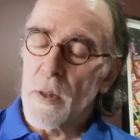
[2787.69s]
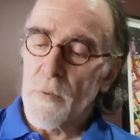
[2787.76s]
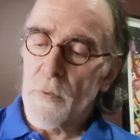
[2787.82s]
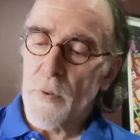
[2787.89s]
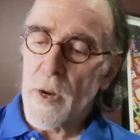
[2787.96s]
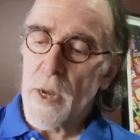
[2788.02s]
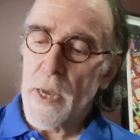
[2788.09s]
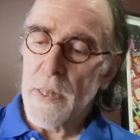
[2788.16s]
a
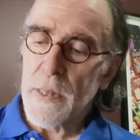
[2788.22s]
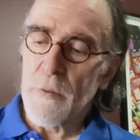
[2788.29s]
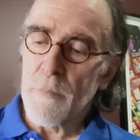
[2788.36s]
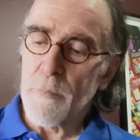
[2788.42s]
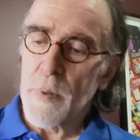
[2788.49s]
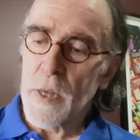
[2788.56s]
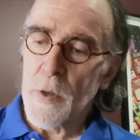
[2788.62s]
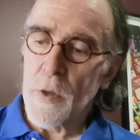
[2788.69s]
variety
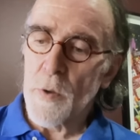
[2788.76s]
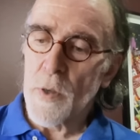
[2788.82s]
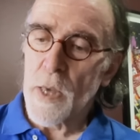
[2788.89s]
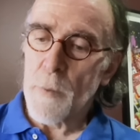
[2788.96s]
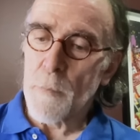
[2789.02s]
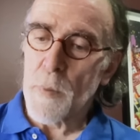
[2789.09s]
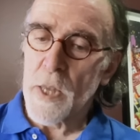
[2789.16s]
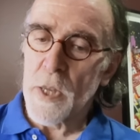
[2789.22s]
of big
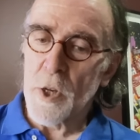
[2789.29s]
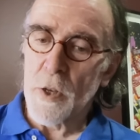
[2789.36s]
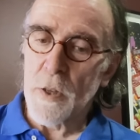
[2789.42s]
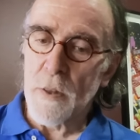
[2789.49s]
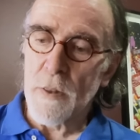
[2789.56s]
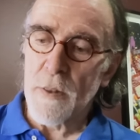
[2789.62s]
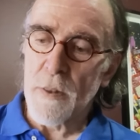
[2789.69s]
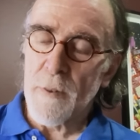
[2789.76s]
UK
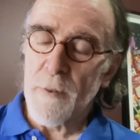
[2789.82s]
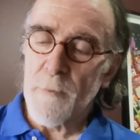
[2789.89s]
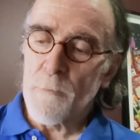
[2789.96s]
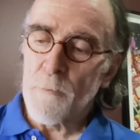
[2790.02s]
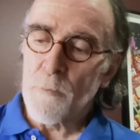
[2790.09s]
pensions.